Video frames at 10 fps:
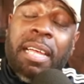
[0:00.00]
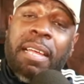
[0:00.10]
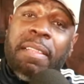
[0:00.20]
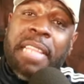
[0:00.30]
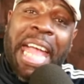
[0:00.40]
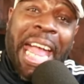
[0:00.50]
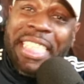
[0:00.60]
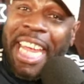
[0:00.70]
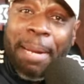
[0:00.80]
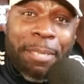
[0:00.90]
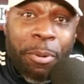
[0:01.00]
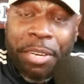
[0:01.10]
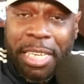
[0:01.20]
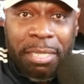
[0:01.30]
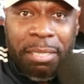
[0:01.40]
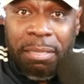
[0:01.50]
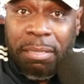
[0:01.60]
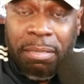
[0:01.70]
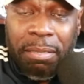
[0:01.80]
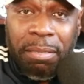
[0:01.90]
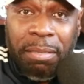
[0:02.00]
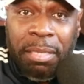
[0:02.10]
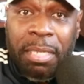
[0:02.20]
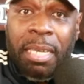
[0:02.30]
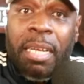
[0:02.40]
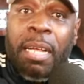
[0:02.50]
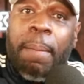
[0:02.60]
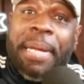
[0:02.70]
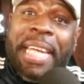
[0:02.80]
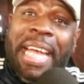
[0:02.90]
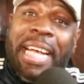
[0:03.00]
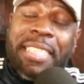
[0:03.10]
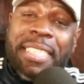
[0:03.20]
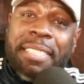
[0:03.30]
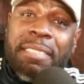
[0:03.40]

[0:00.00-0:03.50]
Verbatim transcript: They had to keep doing it because